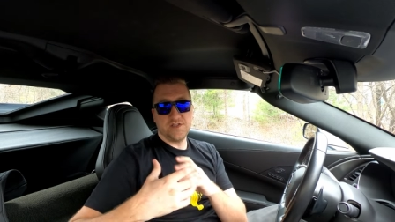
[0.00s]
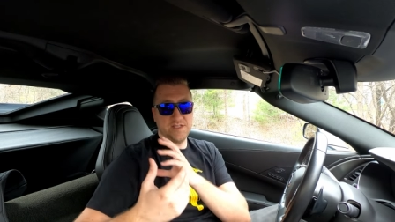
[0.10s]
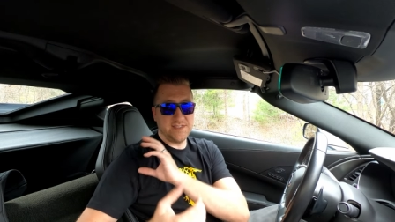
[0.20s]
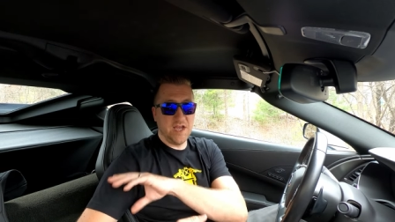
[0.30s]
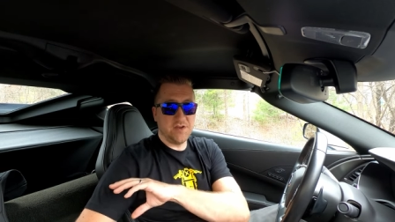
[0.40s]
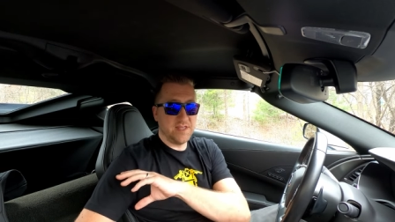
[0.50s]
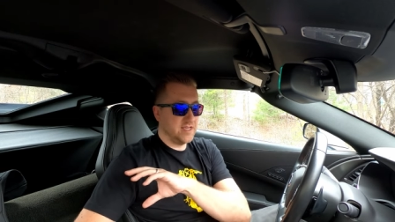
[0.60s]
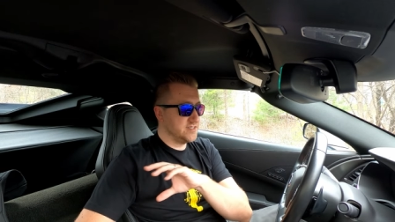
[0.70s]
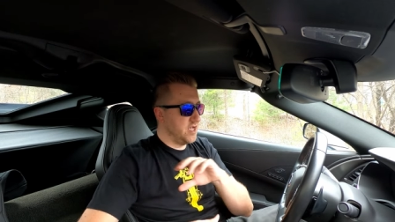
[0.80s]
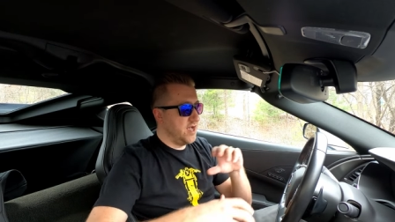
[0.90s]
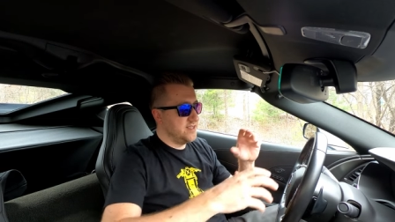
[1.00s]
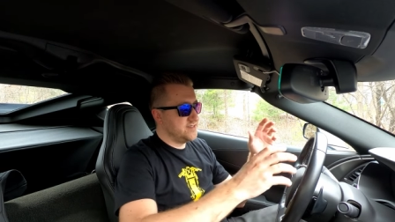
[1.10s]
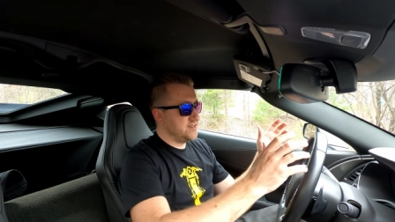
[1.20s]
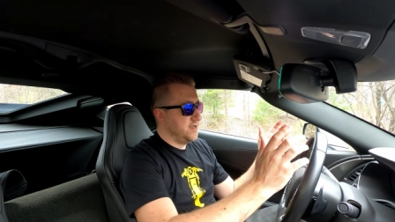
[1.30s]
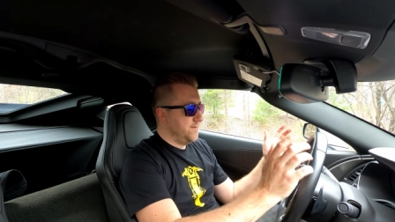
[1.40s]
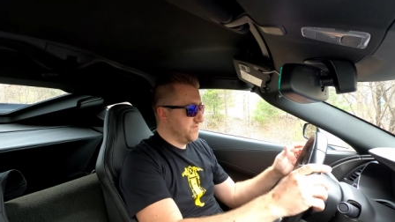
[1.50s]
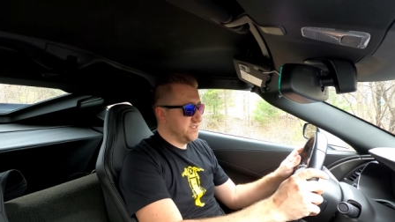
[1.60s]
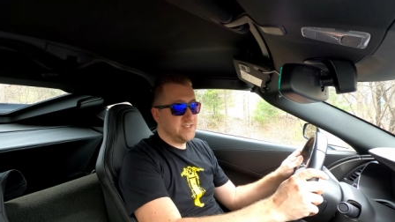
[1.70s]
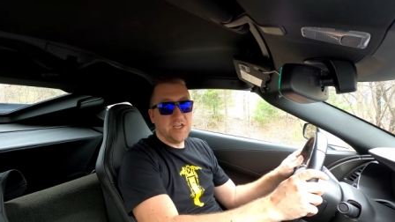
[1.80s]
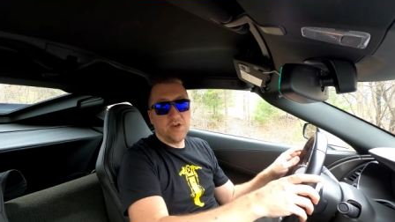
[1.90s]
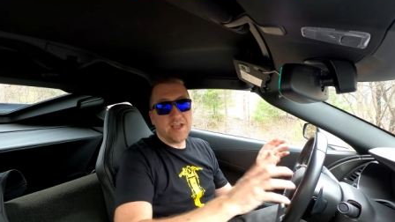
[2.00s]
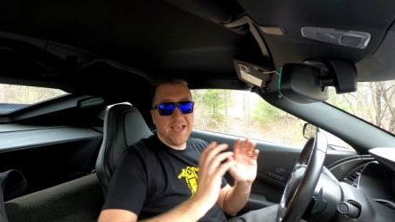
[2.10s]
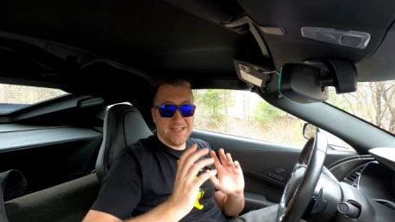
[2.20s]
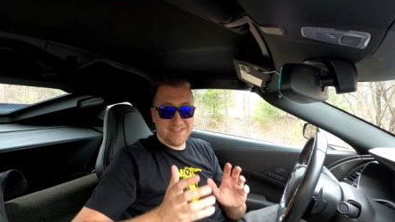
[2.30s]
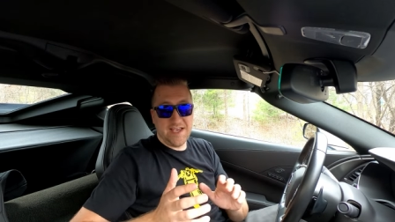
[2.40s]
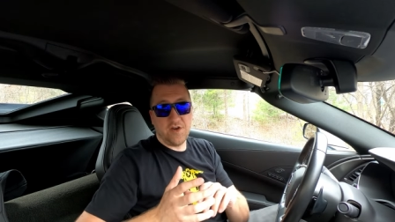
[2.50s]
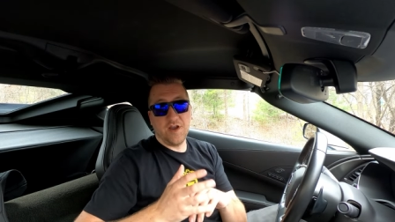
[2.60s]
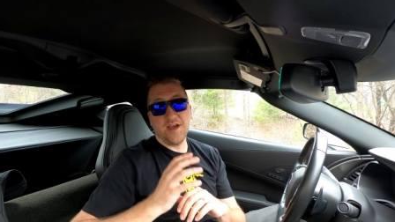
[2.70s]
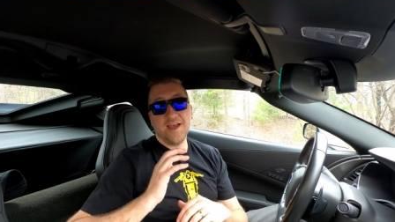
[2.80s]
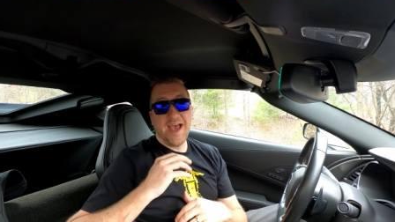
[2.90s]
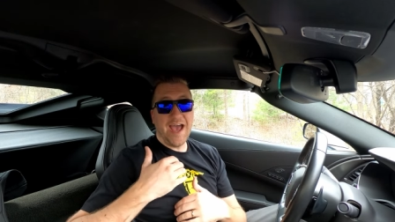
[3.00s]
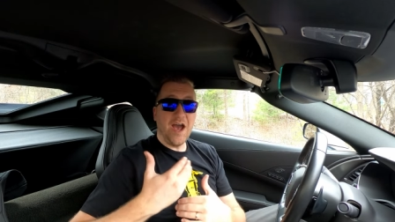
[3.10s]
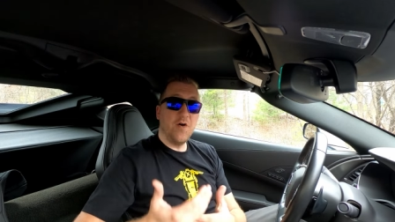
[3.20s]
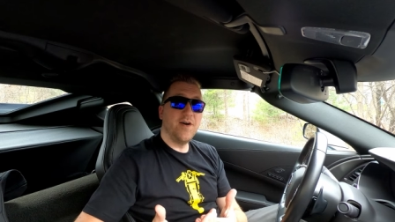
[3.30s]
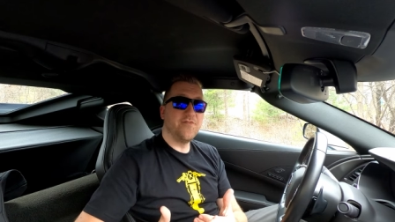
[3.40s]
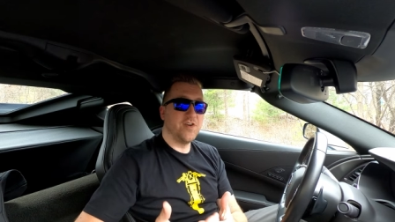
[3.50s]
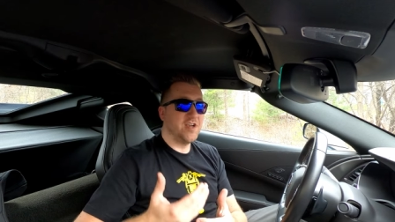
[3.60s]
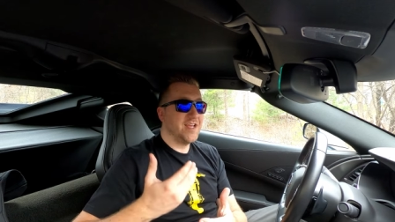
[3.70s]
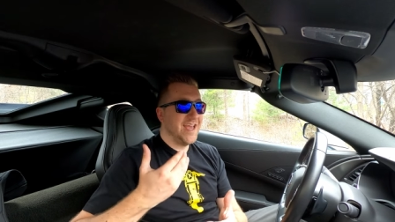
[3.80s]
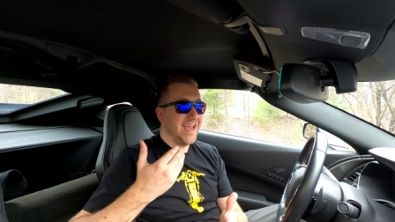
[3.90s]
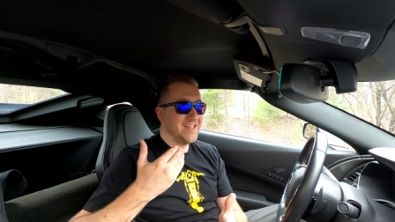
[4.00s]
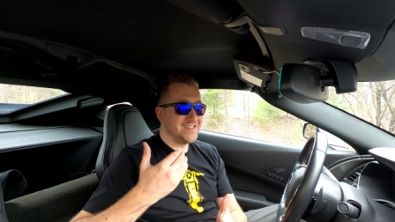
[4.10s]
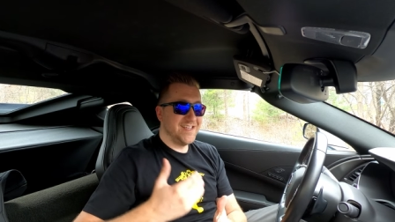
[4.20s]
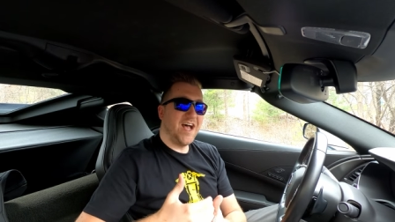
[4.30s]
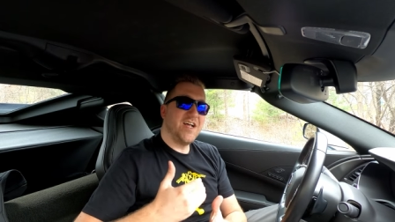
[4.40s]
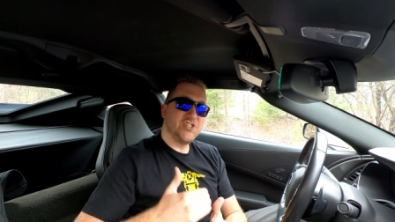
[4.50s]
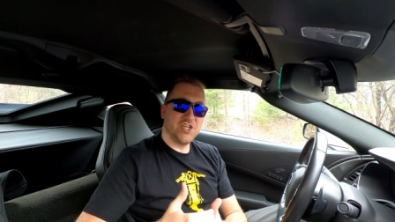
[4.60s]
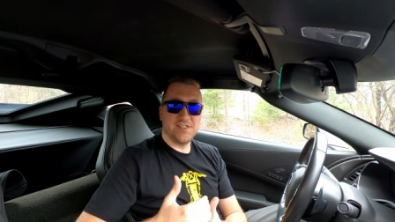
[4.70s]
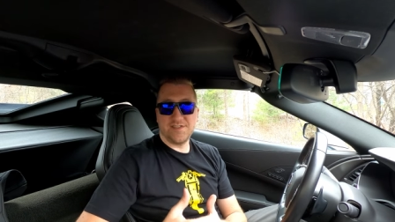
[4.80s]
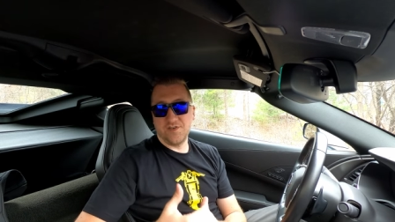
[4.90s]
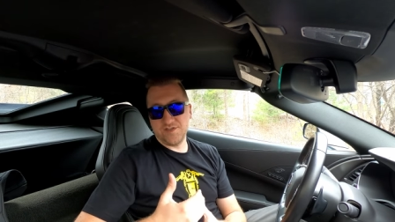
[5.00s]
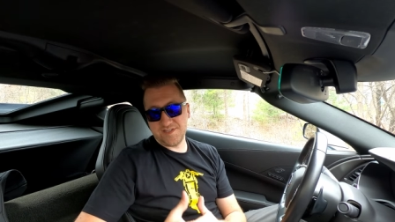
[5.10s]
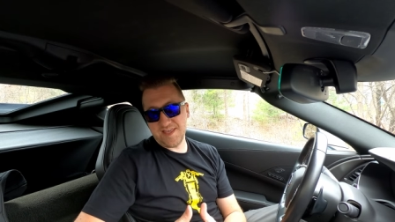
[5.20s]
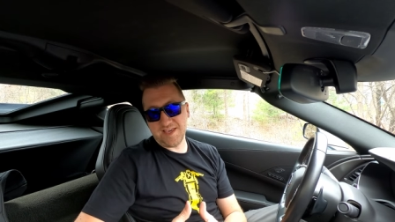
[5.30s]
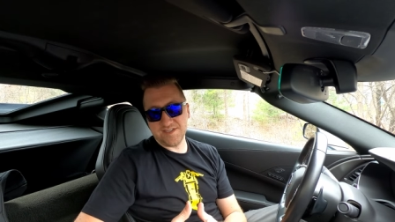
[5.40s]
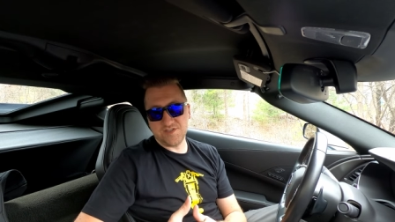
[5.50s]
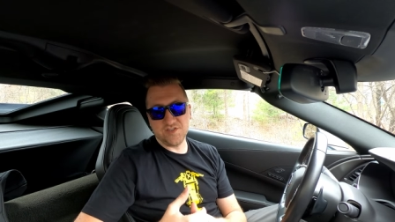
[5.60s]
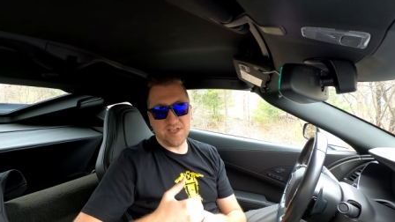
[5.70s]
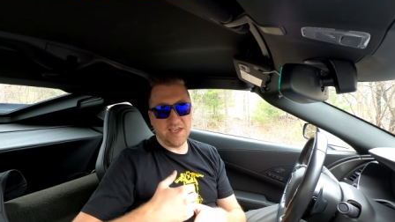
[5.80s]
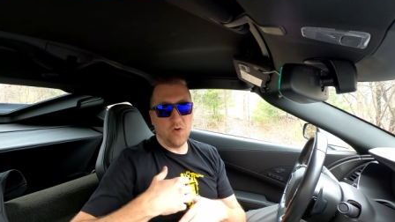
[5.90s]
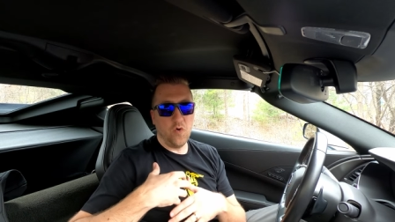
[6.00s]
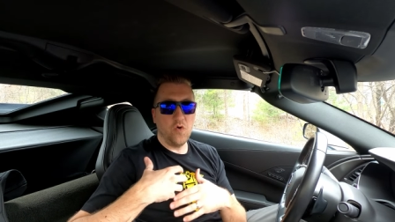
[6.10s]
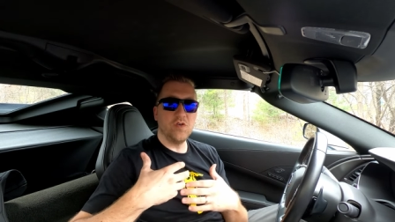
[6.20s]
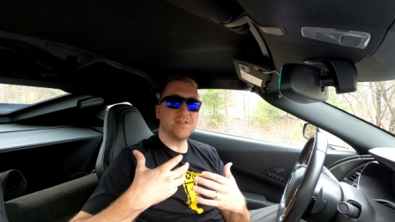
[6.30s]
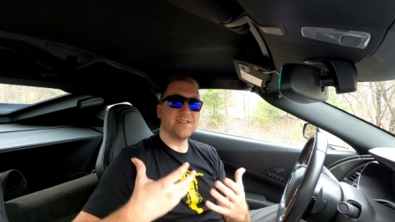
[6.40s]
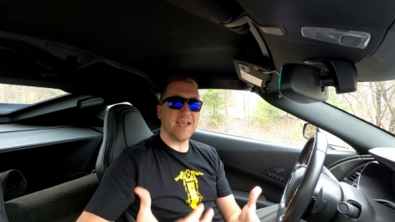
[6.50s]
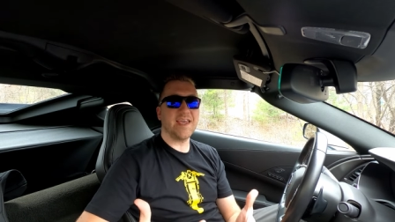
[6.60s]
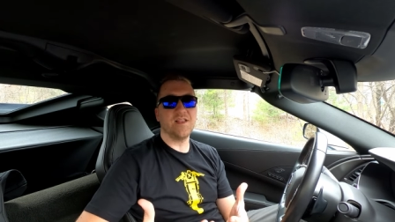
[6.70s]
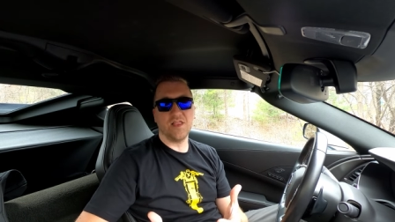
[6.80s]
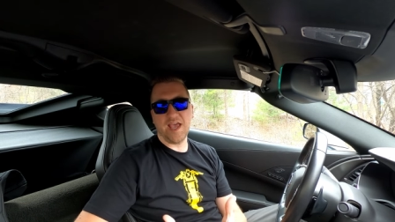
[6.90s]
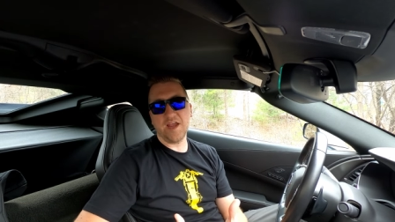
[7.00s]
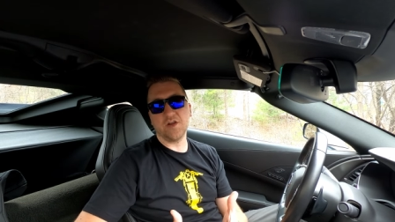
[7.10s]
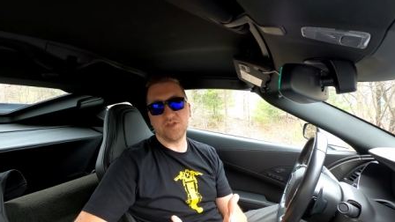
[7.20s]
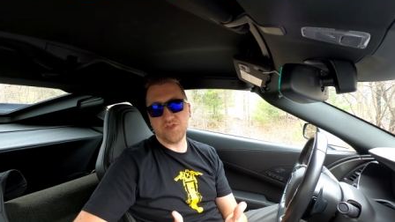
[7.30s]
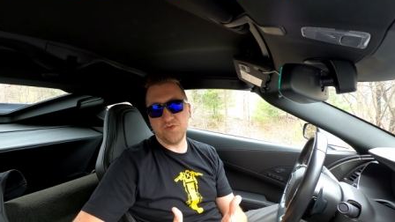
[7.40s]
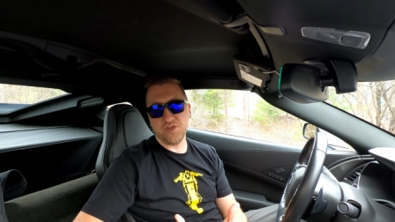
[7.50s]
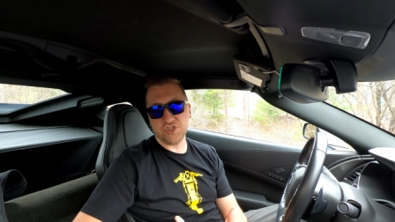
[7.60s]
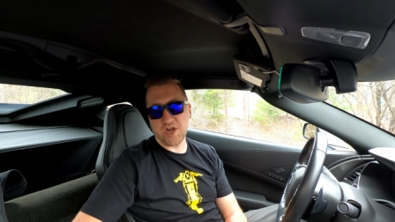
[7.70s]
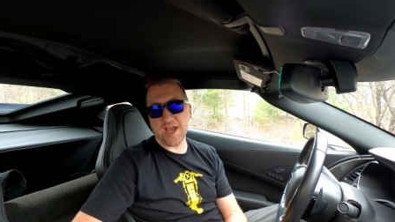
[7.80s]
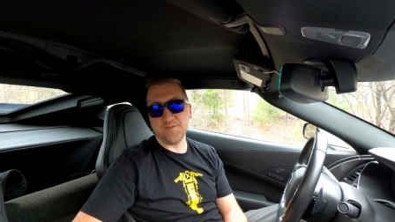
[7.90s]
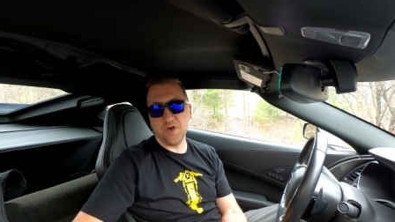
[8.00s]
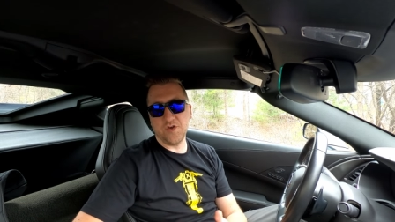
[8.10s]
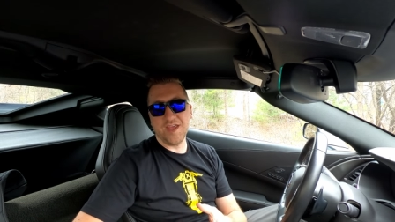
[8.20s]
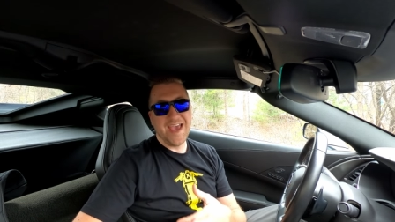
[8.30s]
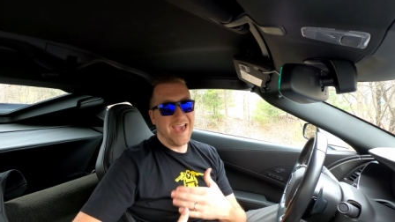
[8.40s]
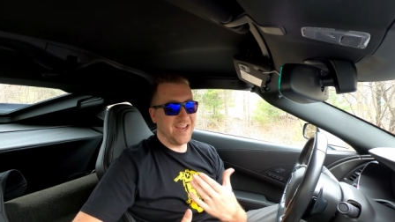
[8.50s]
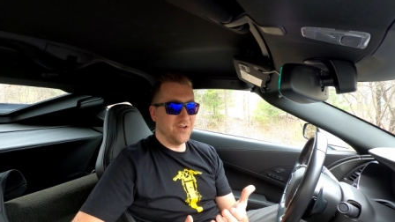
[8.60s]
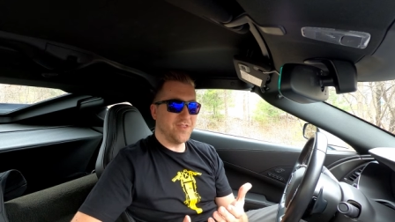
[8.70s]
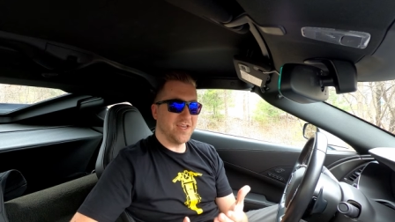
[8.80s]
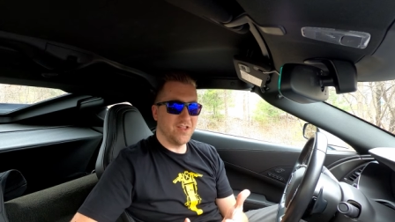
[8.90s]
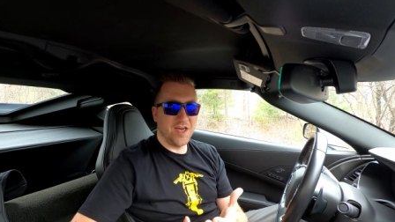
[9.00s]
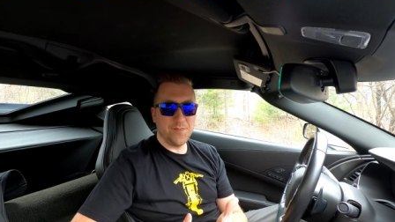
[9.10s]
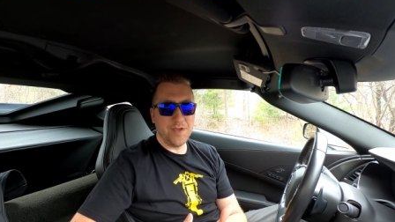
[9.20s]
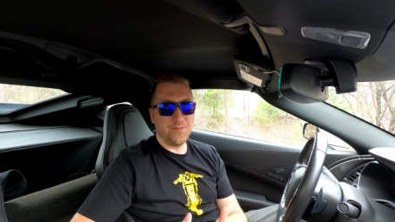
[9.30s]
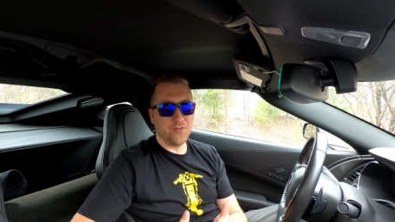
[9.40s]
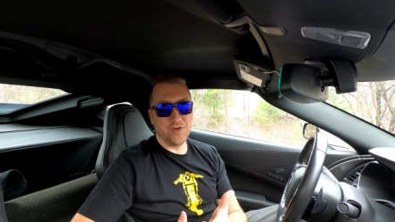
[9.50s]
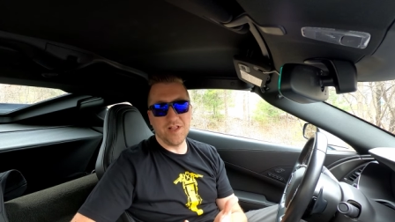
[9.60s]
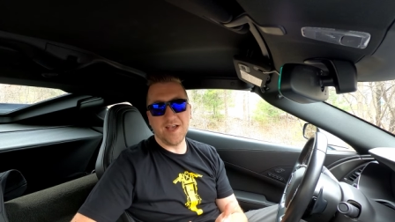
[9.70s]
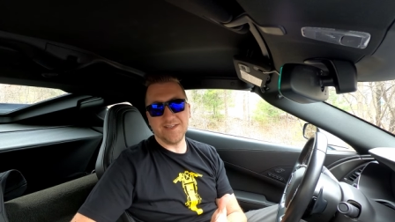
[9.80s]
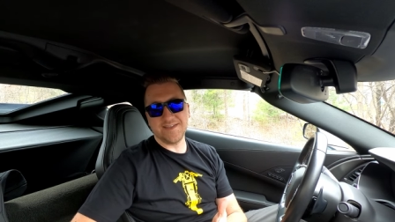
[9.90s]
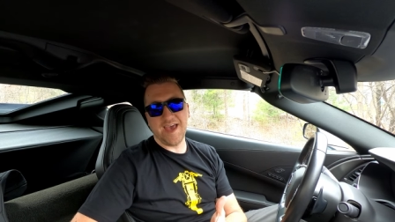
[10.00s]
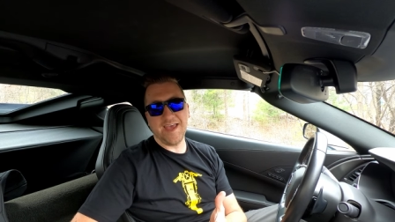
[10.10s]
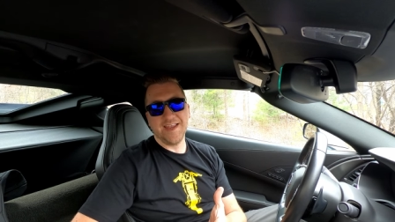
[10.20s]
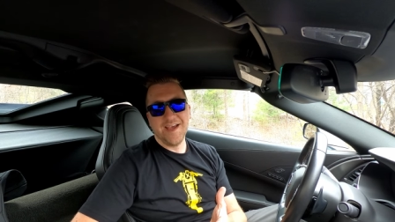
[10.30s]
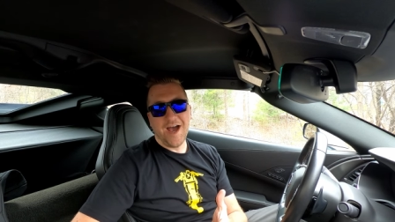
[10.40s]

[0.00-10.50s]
to the sound of the exhaust, the steering, etc. However, it's not just those things. There's a whole second layer to the track mode, and I don't think a lot of people realize that.